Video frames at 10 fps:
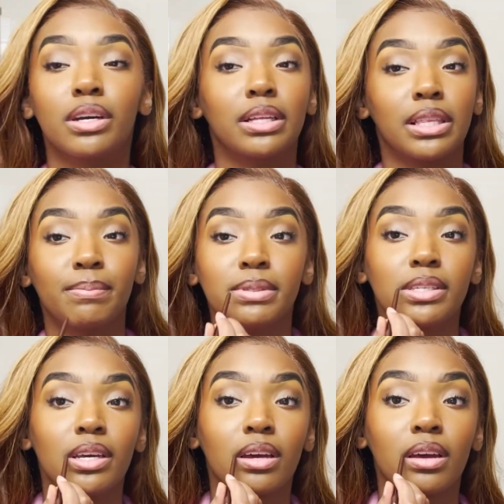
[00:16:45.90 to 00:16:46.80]

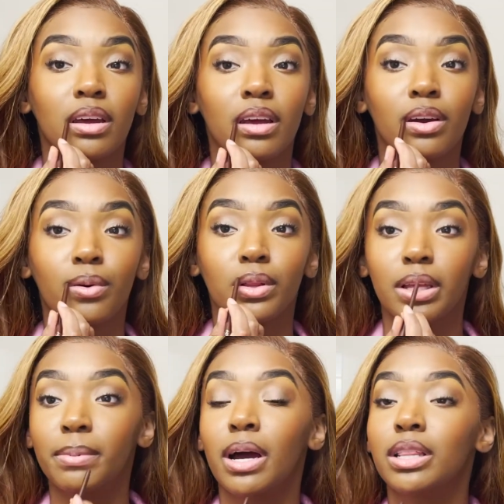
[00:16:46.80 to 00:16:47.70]
lipstick or lip
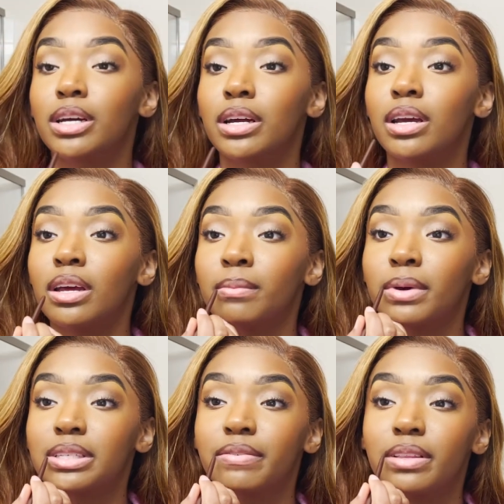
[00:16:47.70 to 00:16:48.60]
color because
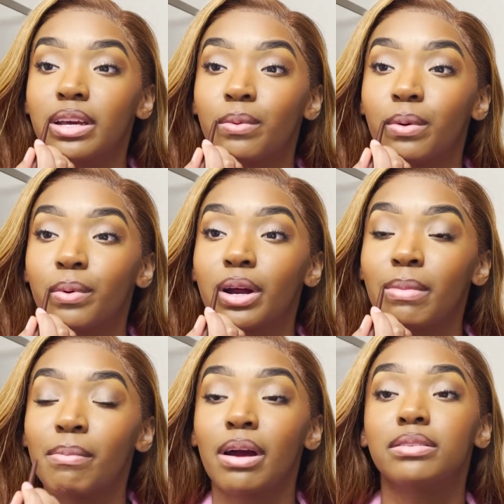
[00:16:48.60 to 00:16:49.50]
I feel like it won't work on my
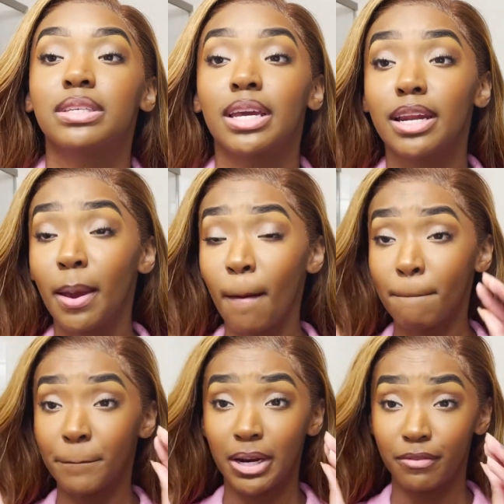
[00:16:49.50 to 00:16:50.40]
brown skin.
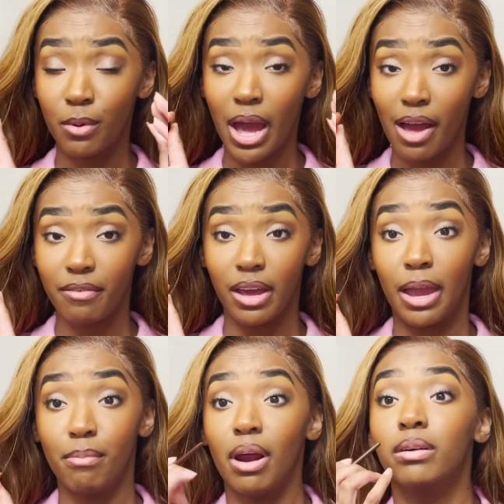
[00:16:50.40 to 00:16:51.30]
But if you have a
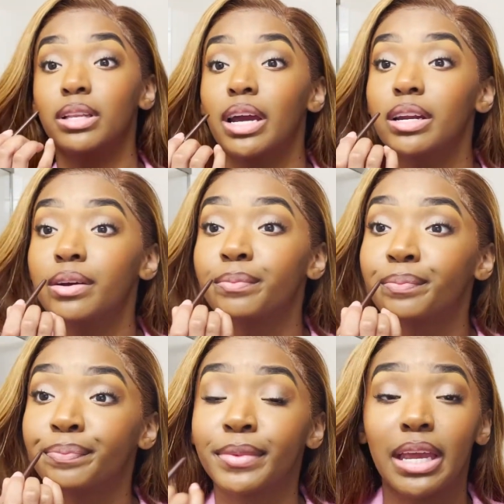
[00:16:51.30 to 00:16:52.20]
brown liner,
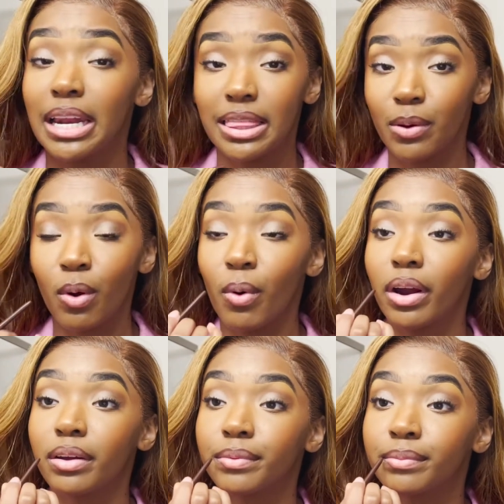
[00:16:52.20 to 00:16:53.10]
anything will work.
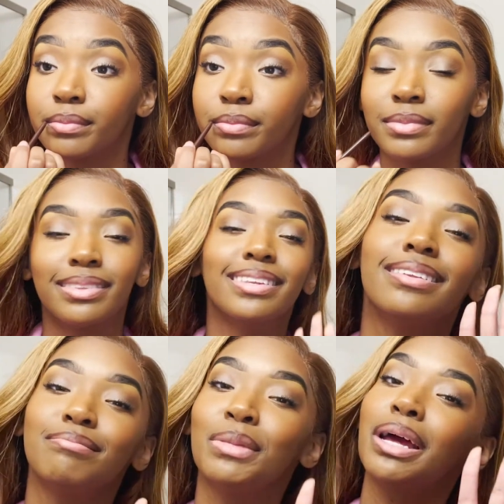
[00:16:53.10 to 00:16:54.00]

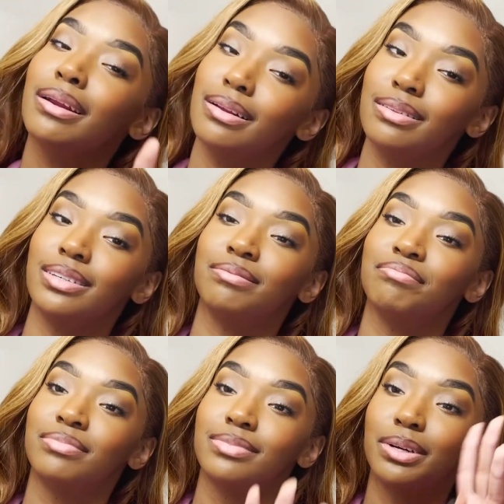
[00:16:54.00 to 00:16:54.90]
Not
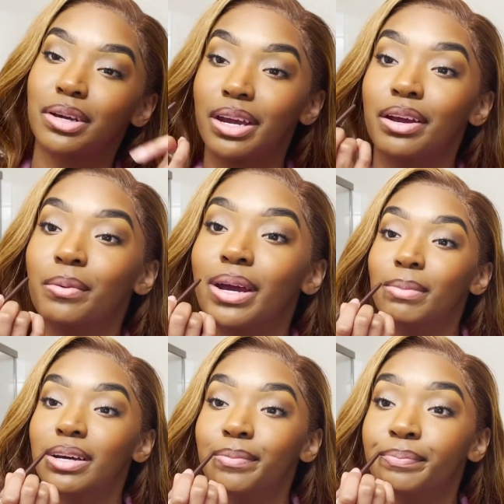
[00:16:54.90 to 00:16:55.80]
everything, don't get carried away,
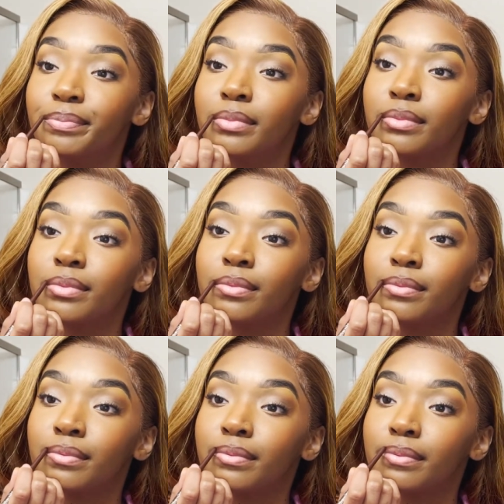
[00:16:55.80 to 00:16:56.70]
but
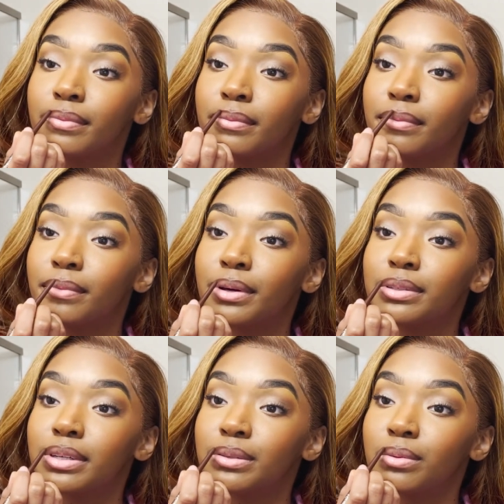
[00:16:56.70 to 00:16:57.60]
most
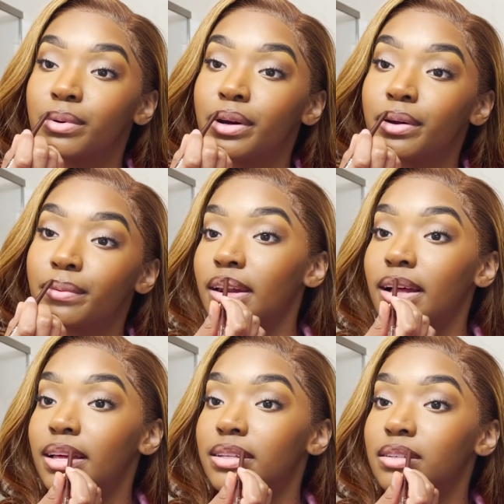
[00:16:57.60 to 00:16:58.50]
things will work. I
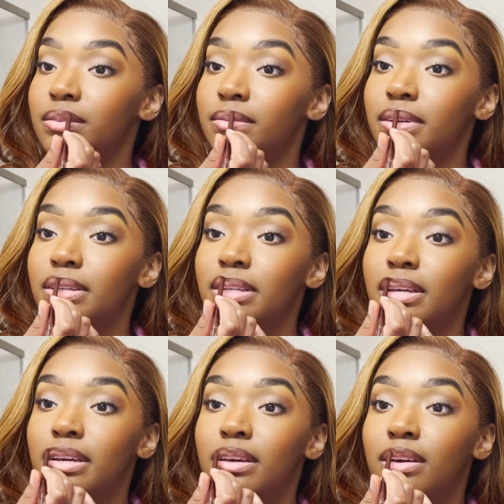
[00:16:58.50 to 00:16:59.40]
like to
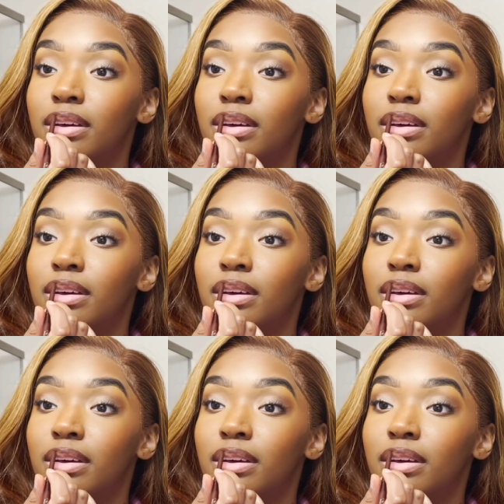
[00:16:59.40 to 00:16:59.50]
really